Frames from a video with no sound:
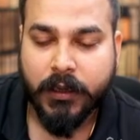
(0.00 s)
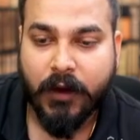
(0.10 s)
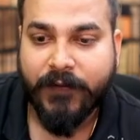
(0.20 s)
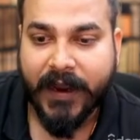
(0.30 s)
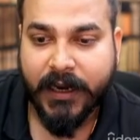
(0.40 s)

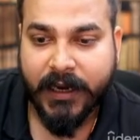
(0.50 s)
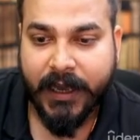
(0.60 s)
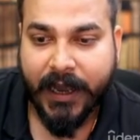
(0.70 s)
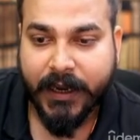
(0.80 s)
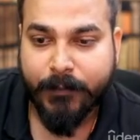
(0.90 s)
Now
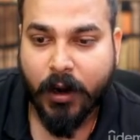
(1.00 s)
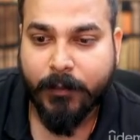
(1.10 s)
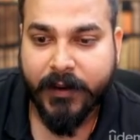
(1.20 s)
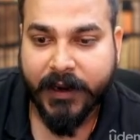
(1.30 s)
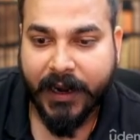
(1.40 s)
finally, I can
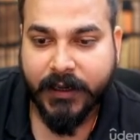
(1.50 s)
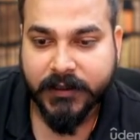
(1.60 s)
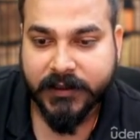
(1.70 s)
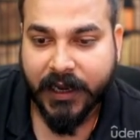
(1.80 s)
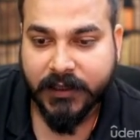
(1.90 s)
probably write
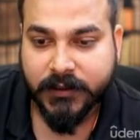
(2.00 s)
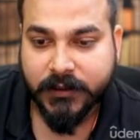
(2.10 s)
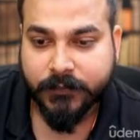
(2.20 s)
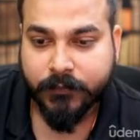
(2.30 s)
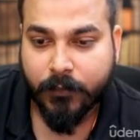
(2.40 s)
this
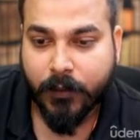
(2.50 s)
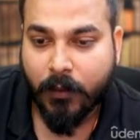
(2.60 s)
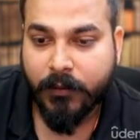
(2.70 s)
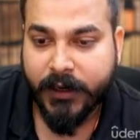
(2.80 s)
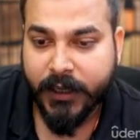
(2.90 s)
as
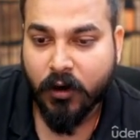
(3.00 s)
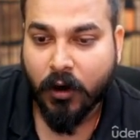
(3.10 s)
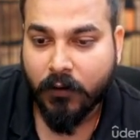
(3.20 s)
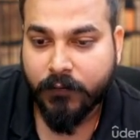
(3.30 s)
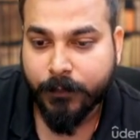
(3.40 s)
probability
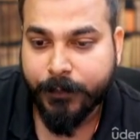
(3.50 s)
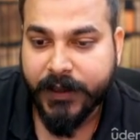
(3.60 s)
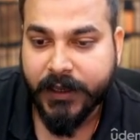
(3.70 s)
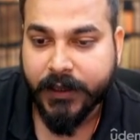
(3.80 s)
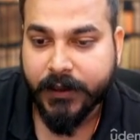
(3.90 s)
of
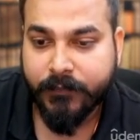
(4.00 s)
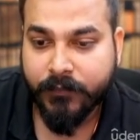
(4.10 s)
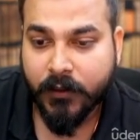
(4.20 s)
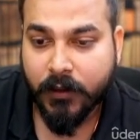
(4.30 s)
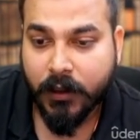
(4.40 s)
B
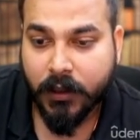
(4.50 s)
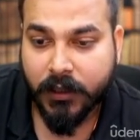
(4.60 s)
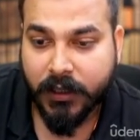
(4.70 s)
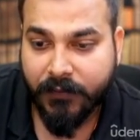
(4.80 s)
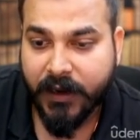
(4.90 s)

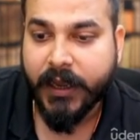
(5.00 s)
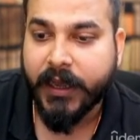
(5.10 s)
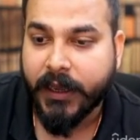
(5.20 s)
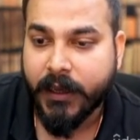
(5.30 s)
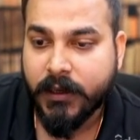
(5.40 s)
given
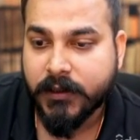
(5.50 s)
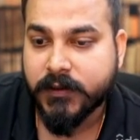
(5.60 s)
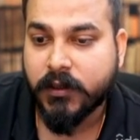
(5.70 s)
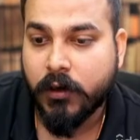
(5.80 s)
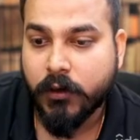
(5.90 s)
A
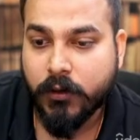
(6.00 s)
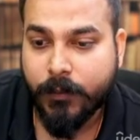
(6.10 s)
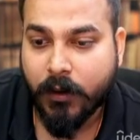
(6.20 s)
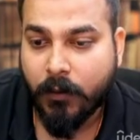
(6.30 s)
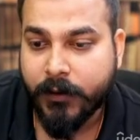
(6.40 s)
is equal to
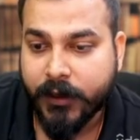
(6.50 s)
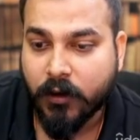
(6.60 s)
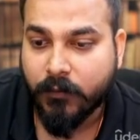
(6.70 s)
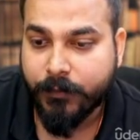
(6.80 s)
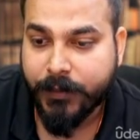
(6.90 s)
probability
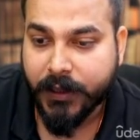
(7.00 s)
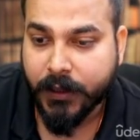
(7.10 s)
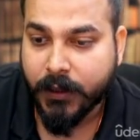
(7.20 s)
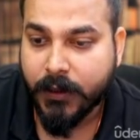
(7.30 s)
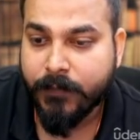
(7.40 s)
of
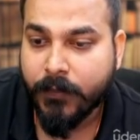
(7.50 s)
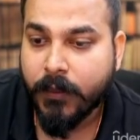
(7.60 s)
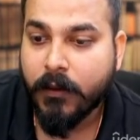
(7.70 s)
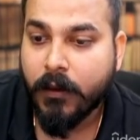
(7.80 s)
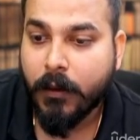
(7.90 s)
B
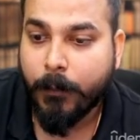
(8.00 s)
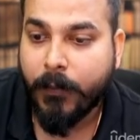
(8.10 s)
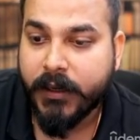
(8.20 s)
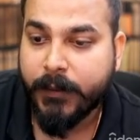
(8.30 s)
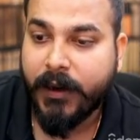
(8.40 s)

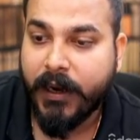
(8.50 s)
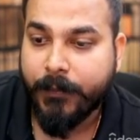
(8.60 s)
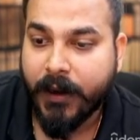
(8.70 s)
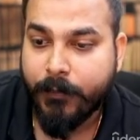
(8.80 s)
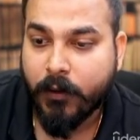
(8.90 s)

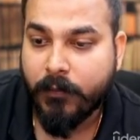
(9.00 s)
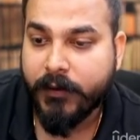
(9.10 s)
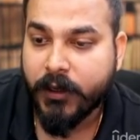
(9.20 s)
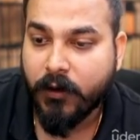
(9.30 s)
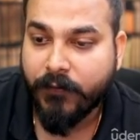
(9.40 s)
multiplied by
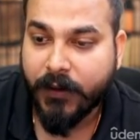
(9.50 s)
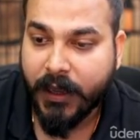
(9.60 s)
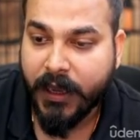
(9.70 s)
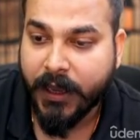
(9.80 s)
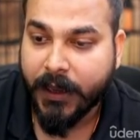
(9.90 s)
probability of
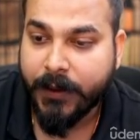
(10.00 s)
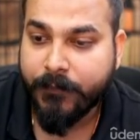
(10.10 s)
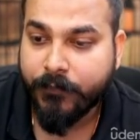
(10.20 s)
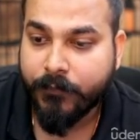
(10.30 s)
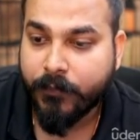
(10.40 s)
A